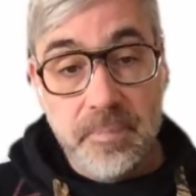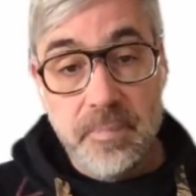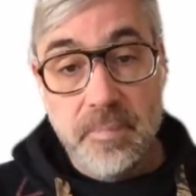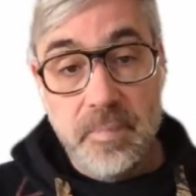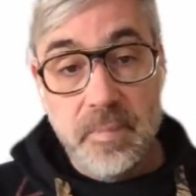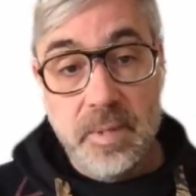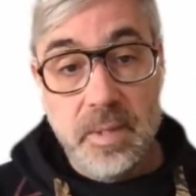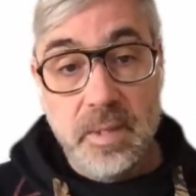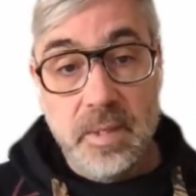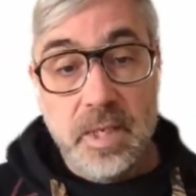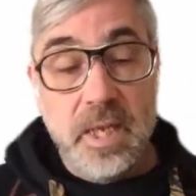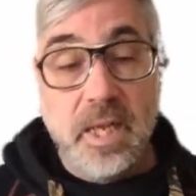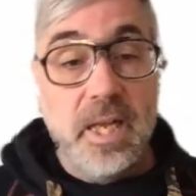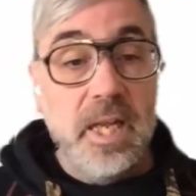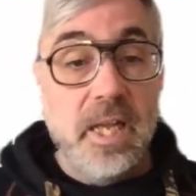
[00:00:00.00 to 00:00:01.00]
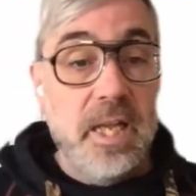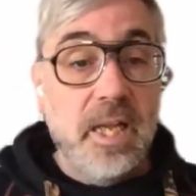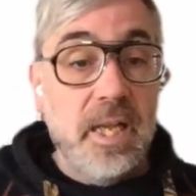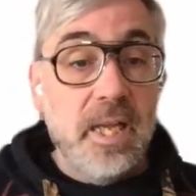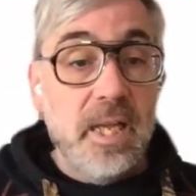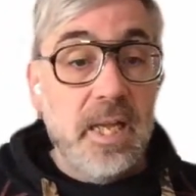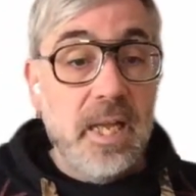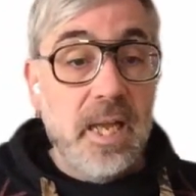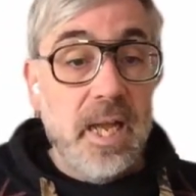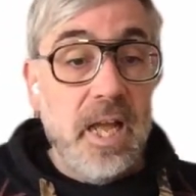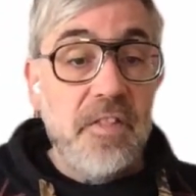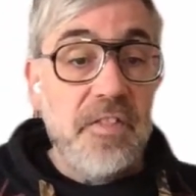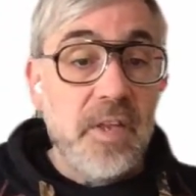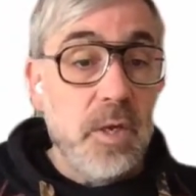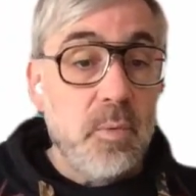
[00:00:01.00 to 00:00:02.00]
I think with the invention of
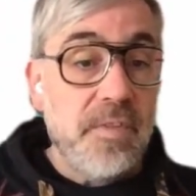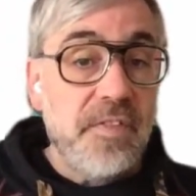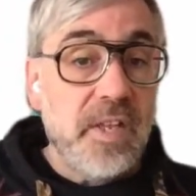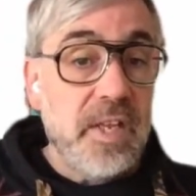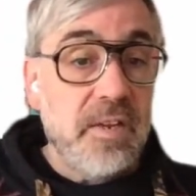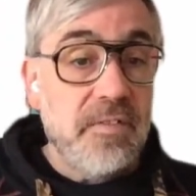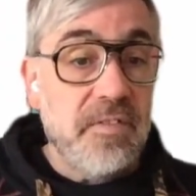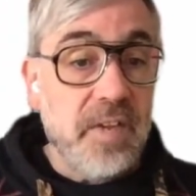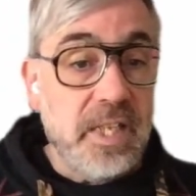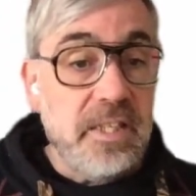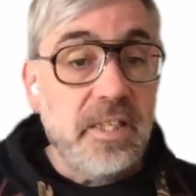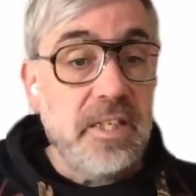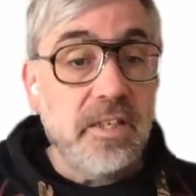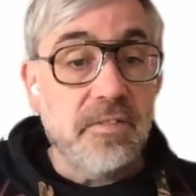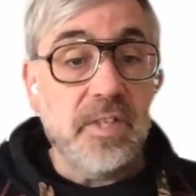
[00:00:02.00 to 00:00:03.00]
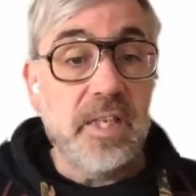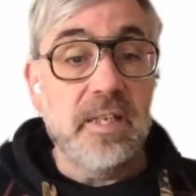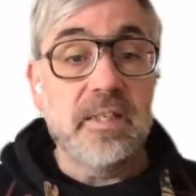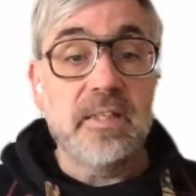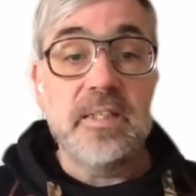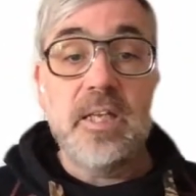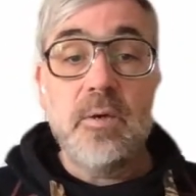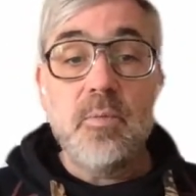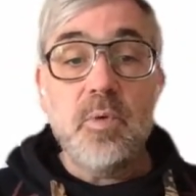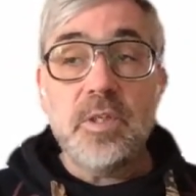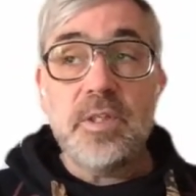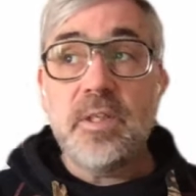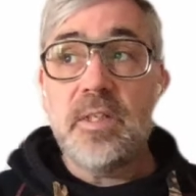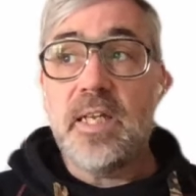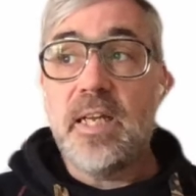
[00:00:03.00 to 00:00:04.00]
this, there wasn't kind of a
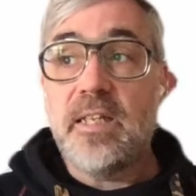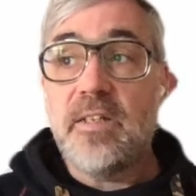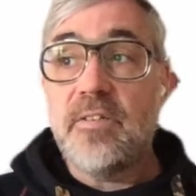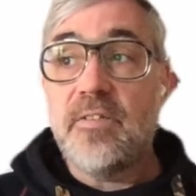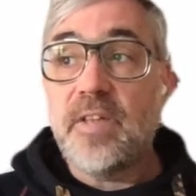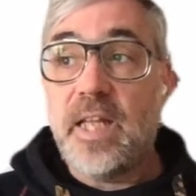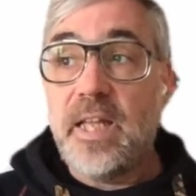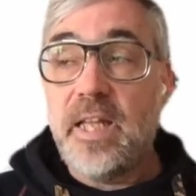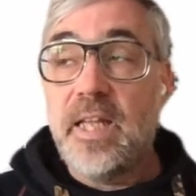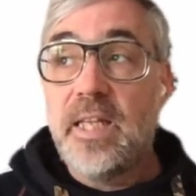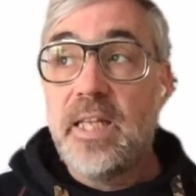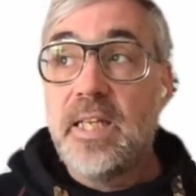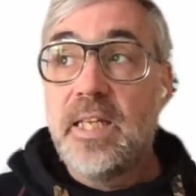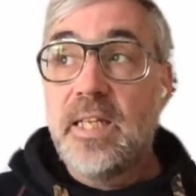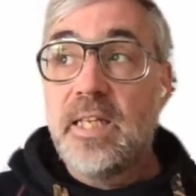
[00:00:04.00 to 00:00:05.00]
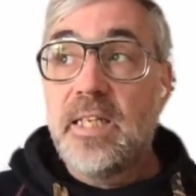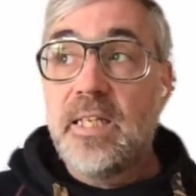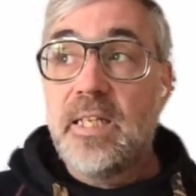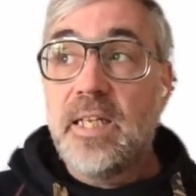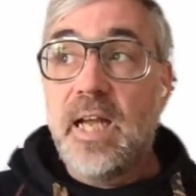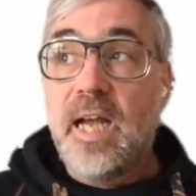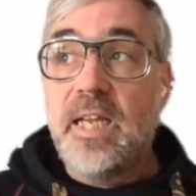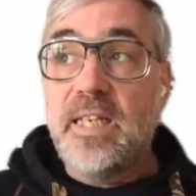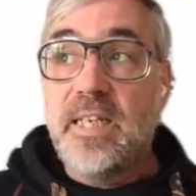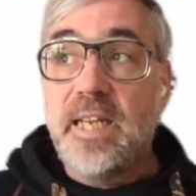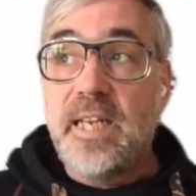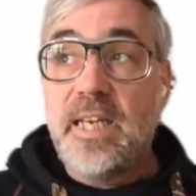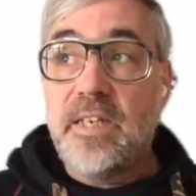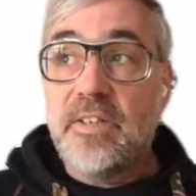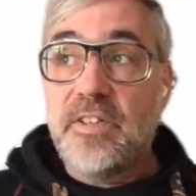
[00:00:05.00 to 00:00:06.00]
idea to get people
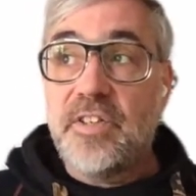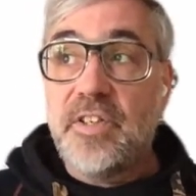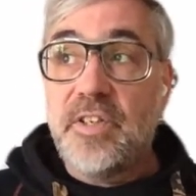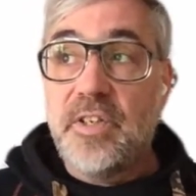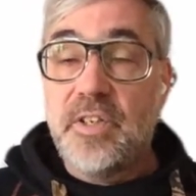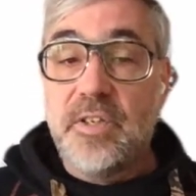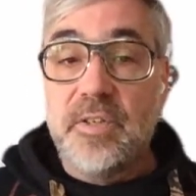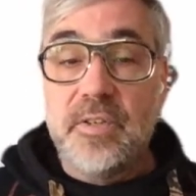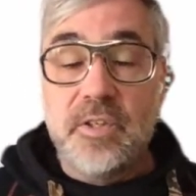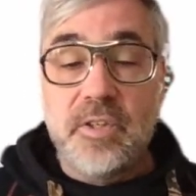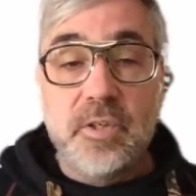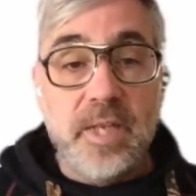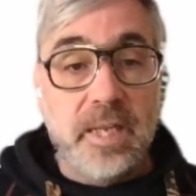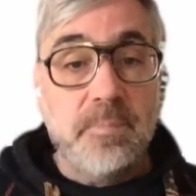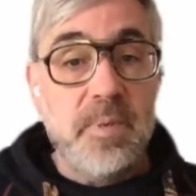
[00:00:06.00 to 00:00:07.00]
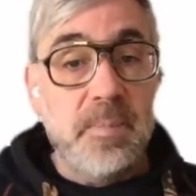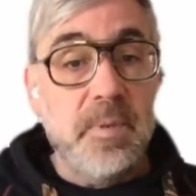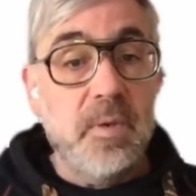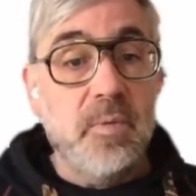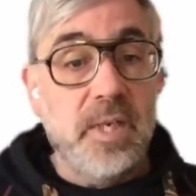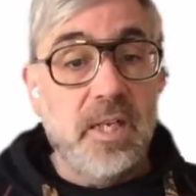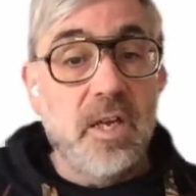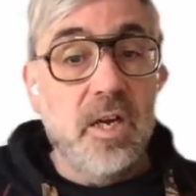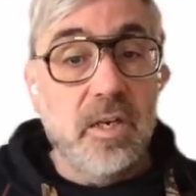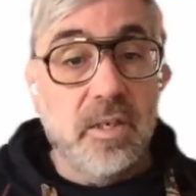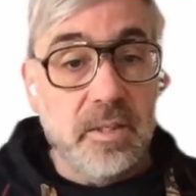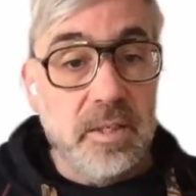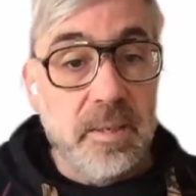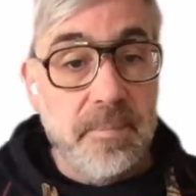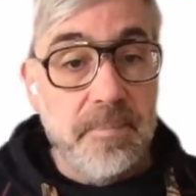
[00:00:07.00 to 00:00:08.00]
really hooked. I mean,
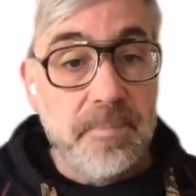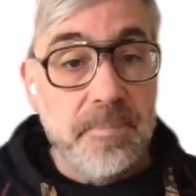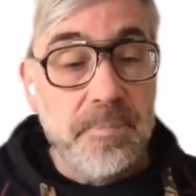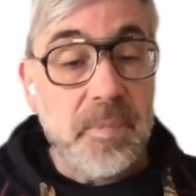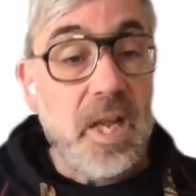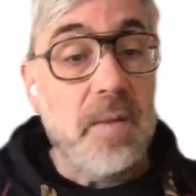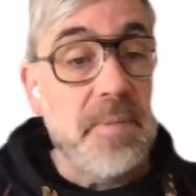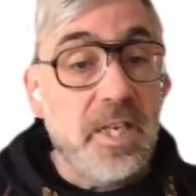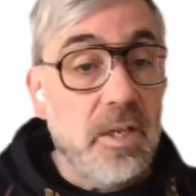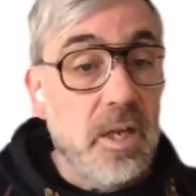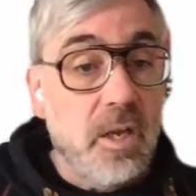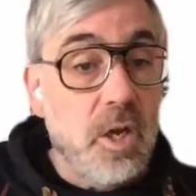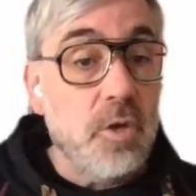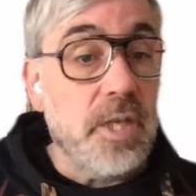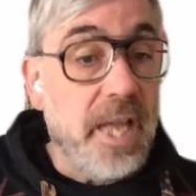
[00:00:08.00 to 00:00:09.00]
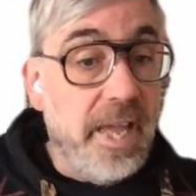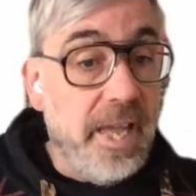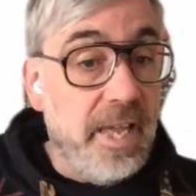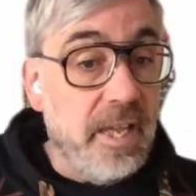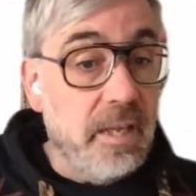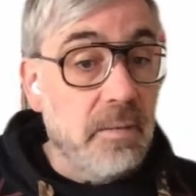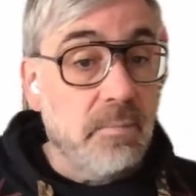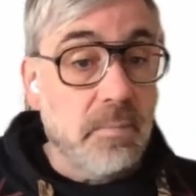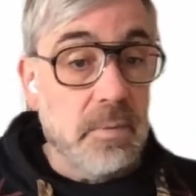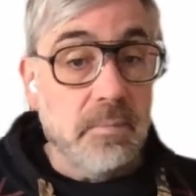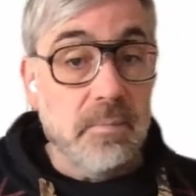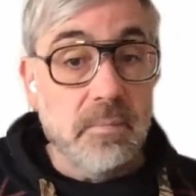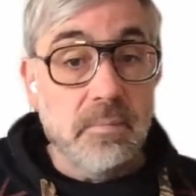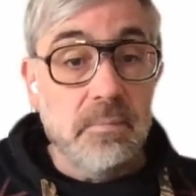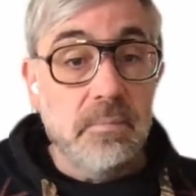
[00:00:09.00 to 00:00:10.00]
okay, this is for the first
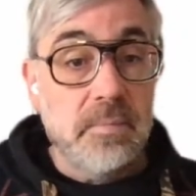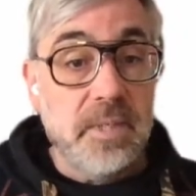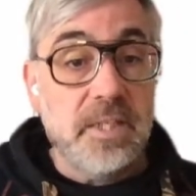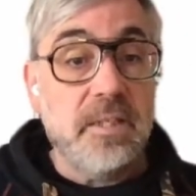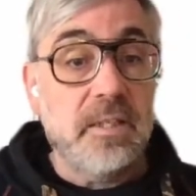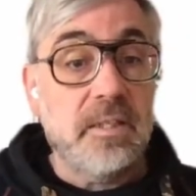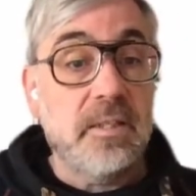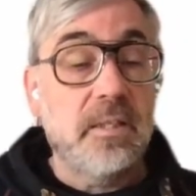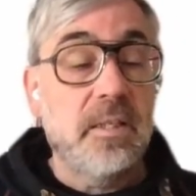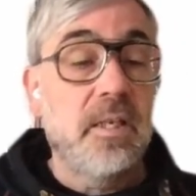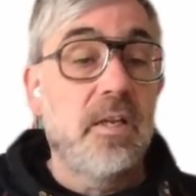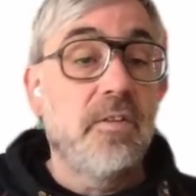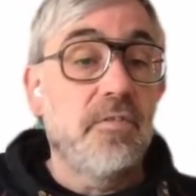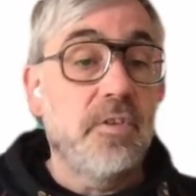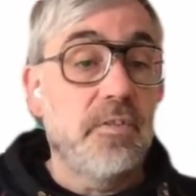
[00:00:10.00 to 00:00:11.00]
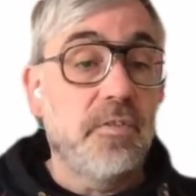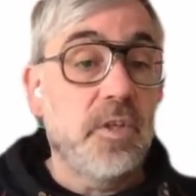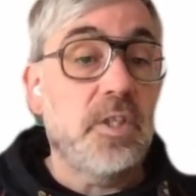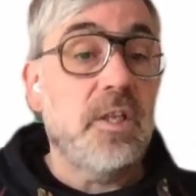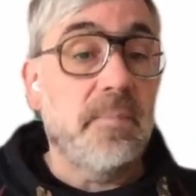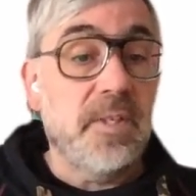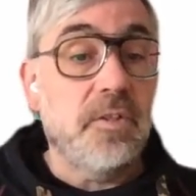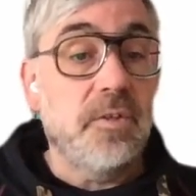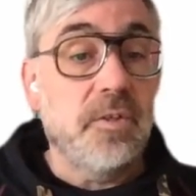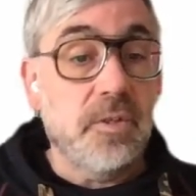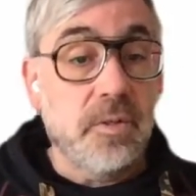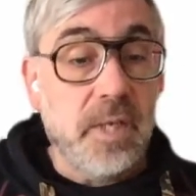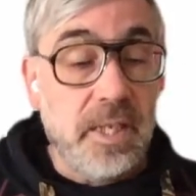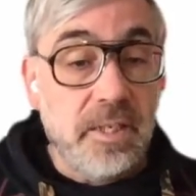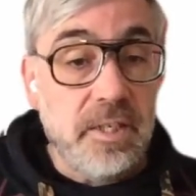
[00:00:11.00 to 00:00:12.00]
time introduced on Instagram, and Instagram, of
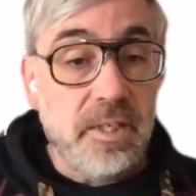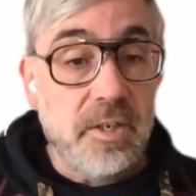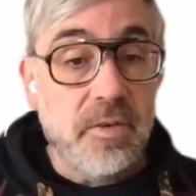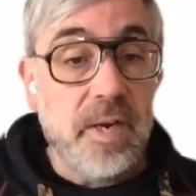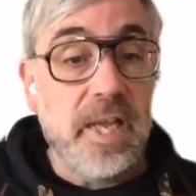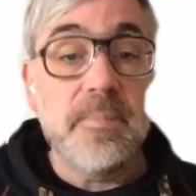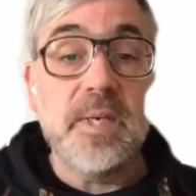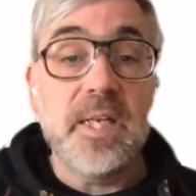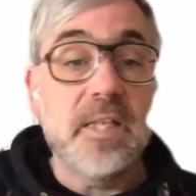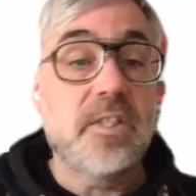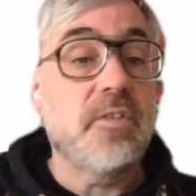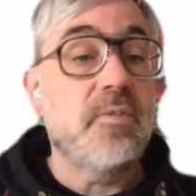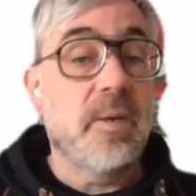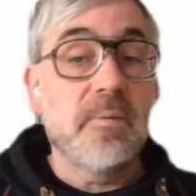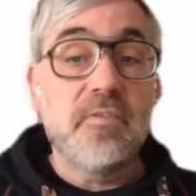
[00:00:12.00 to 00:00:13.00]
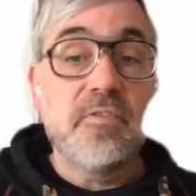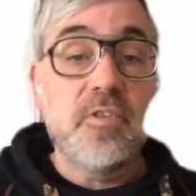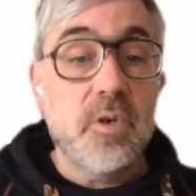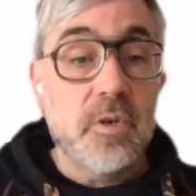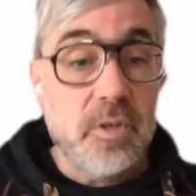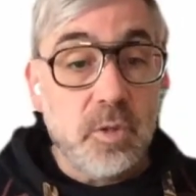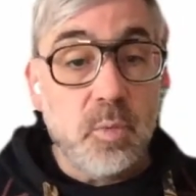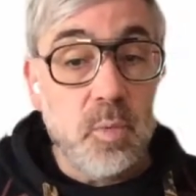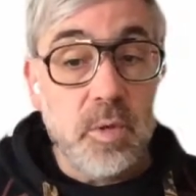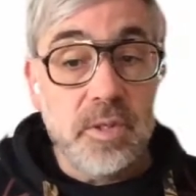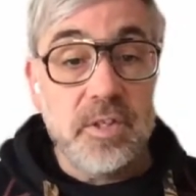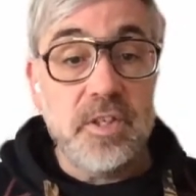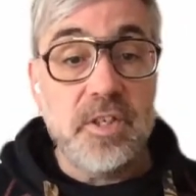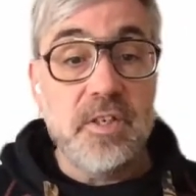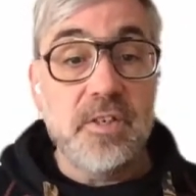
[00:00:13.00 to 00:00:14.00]
course, wants you to stay as long on the
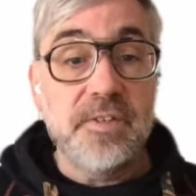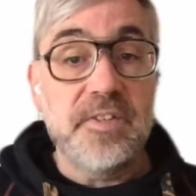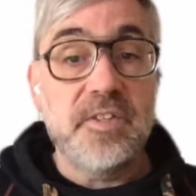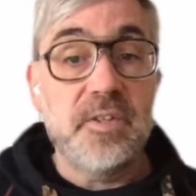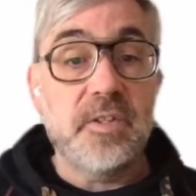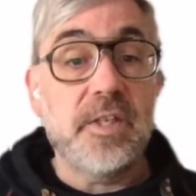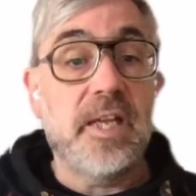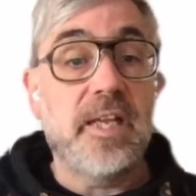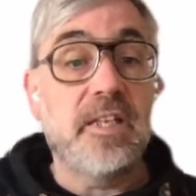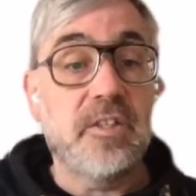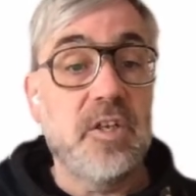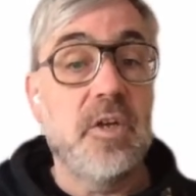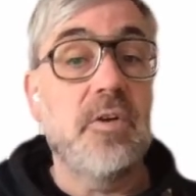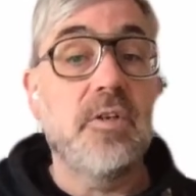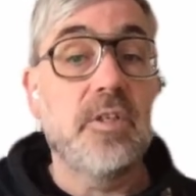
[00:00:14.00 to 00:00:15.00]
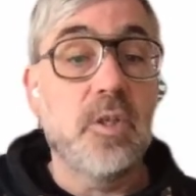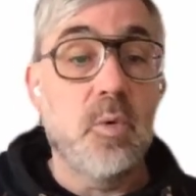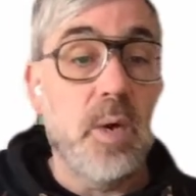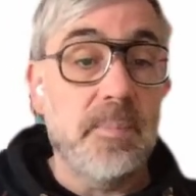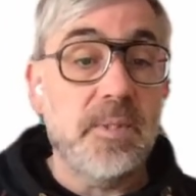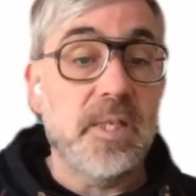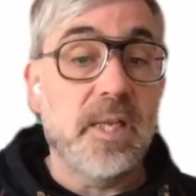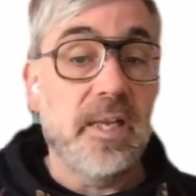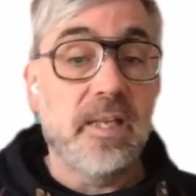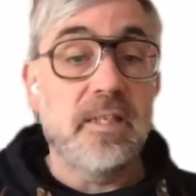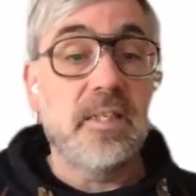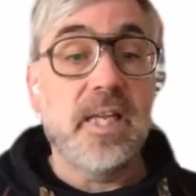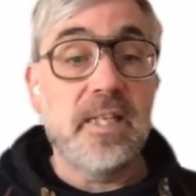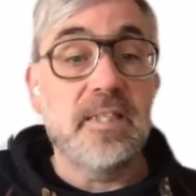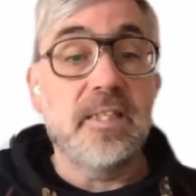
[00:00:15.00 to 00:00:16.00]
website as it is. But on the other
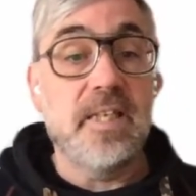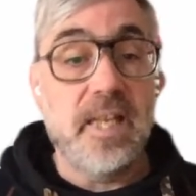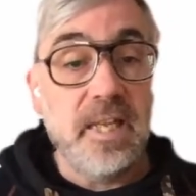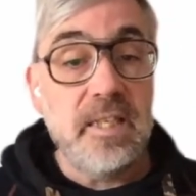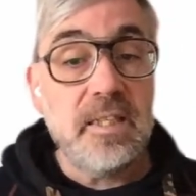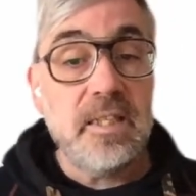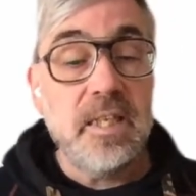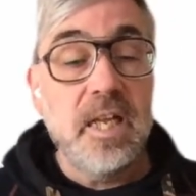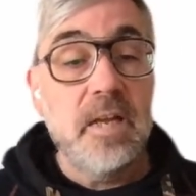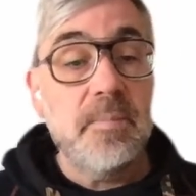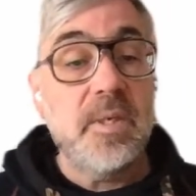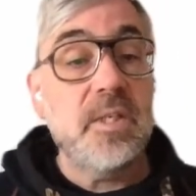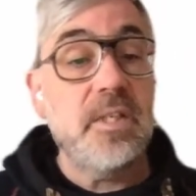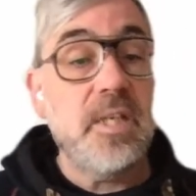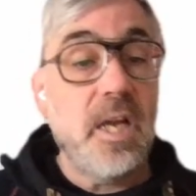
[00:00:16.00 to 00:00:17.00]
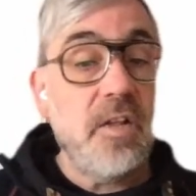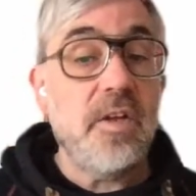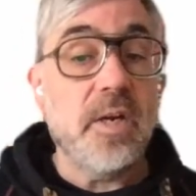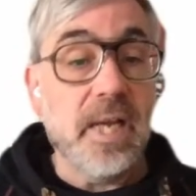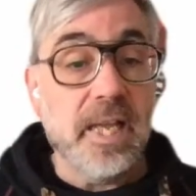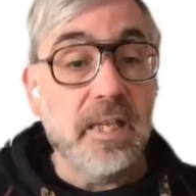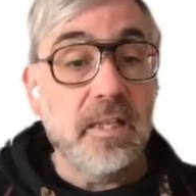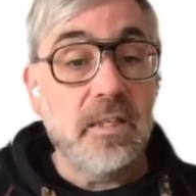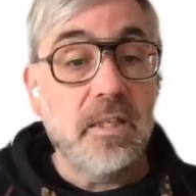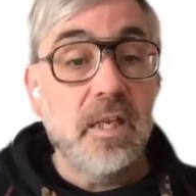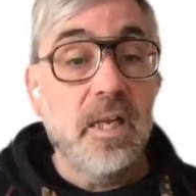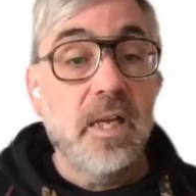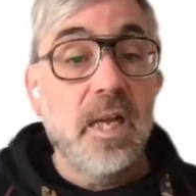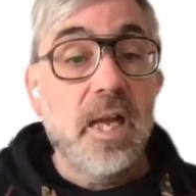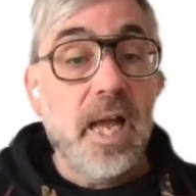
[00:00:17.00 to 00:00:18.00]
hand, I was also kind of waiting
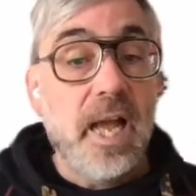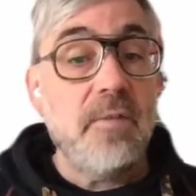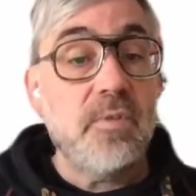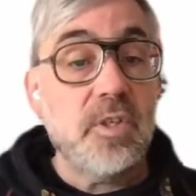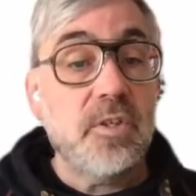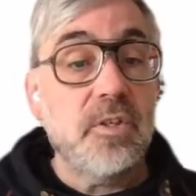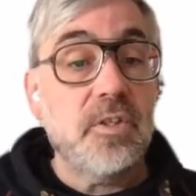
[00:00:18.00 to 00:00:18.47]
for this.